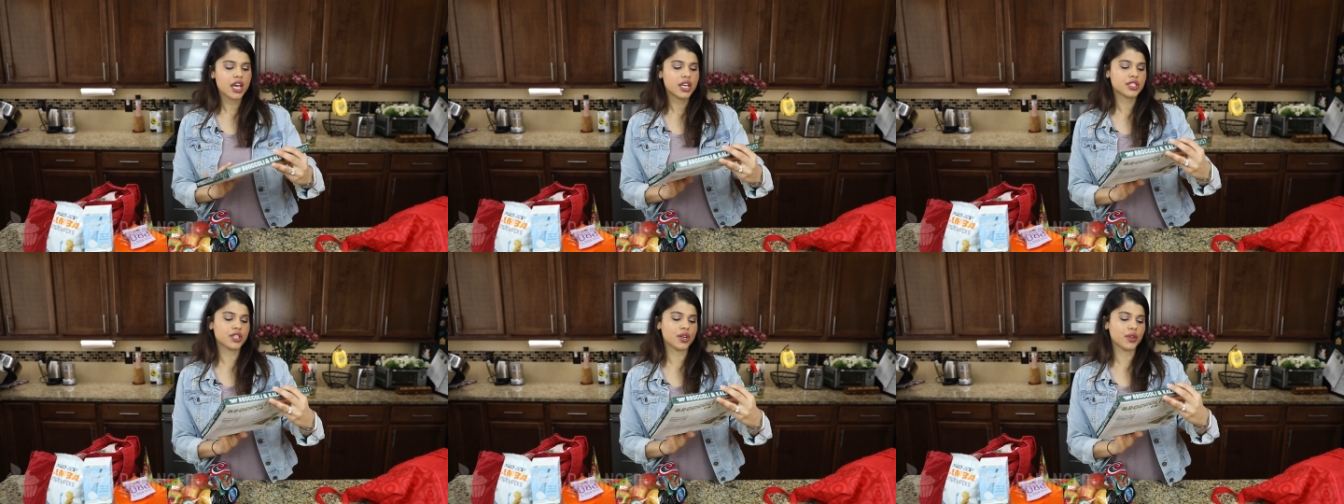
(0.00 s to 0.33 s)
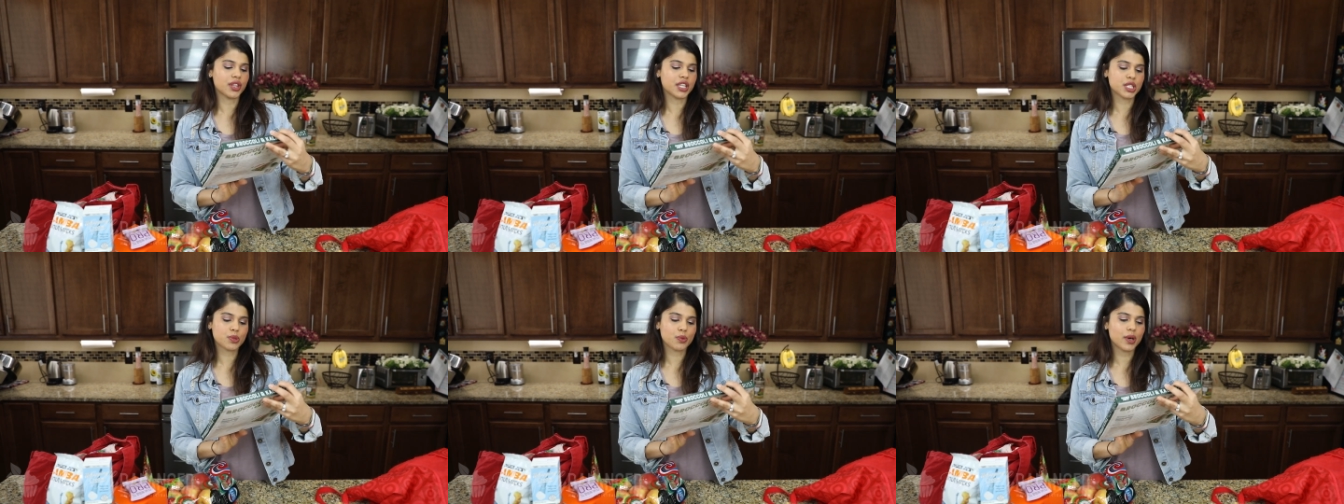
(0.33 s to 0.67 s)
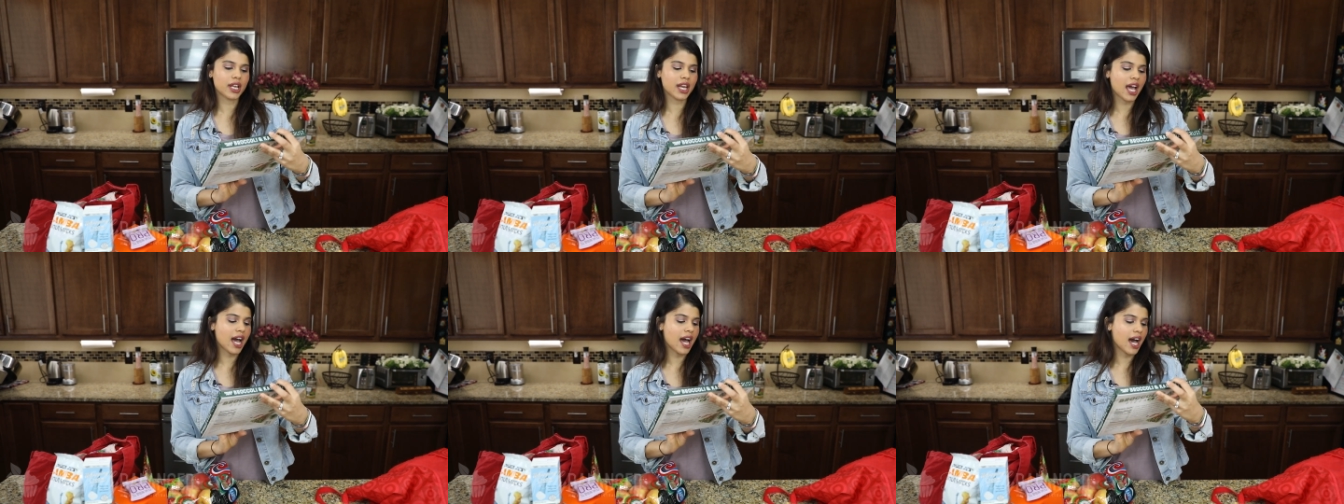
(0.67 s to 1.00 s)
So this
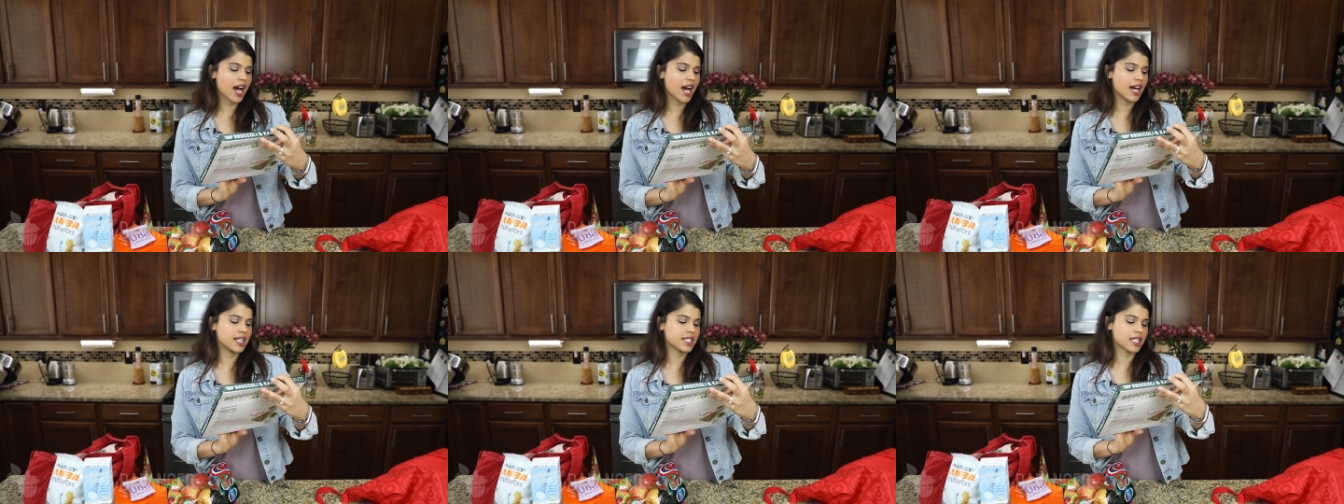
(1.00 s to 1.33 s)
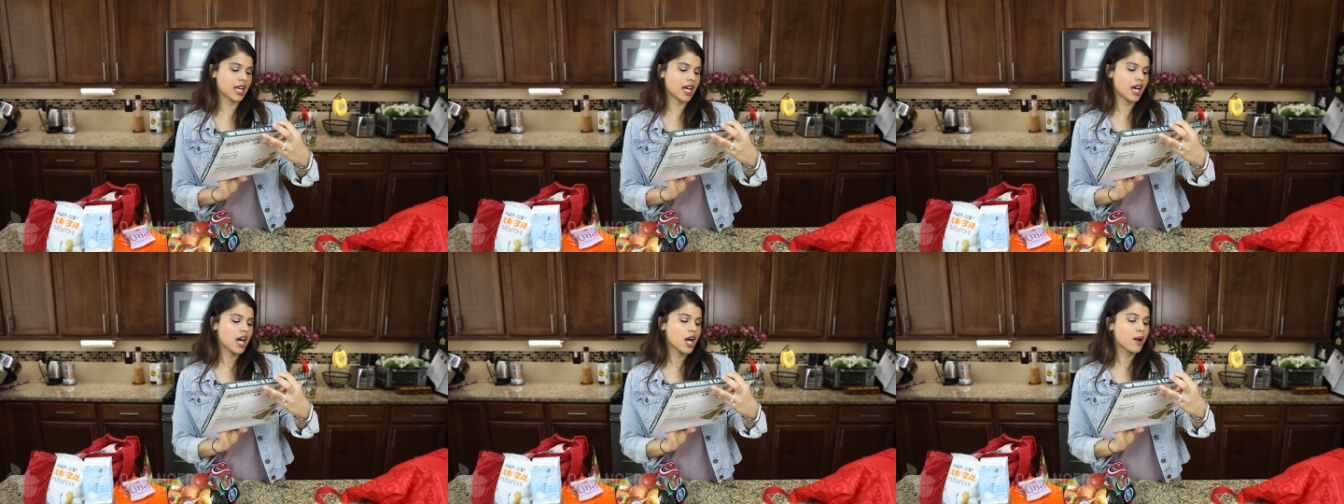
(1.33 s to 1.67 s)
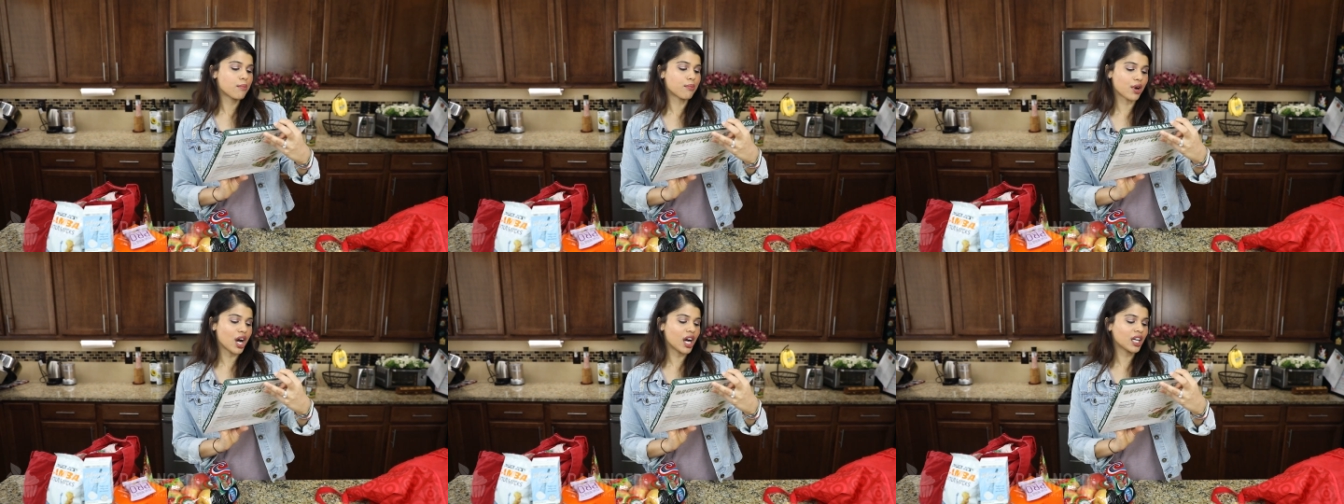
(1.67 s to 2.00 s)
one has
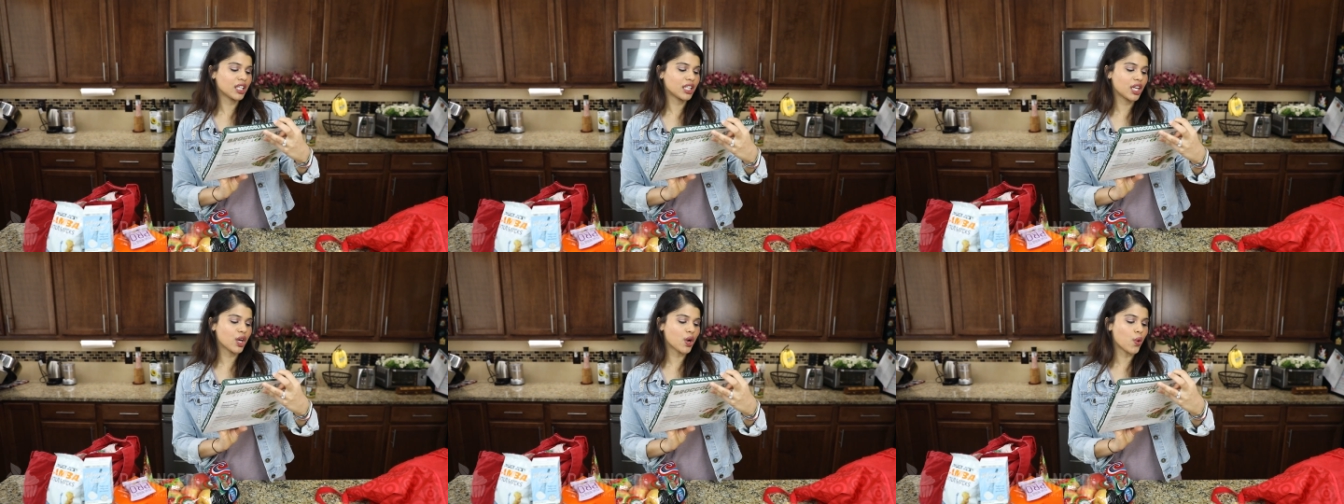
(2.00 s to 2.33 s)
broccoli,